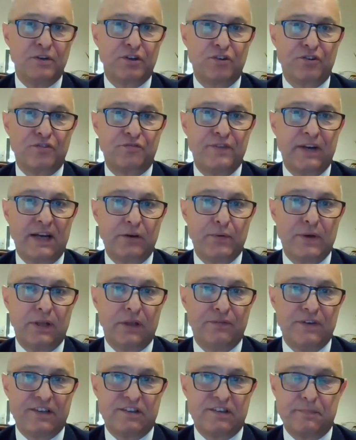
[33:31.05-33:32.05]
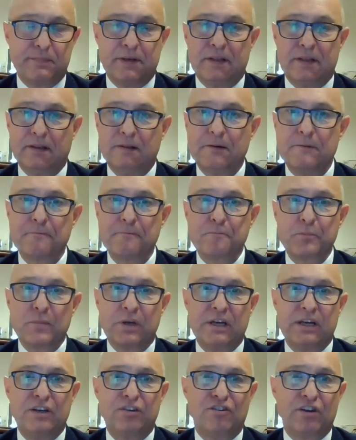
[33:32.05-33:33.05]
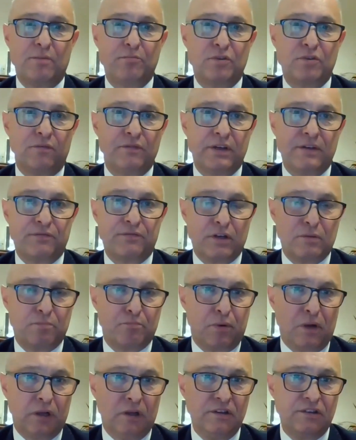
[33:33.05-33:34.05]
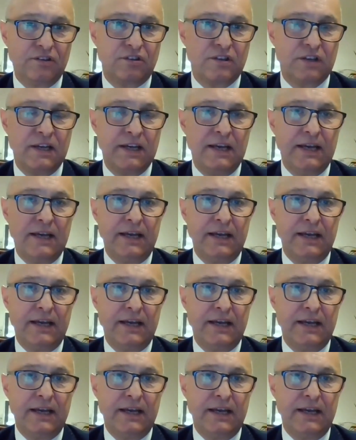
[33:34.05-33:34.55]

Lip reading: which is very well visible in terms of different polls.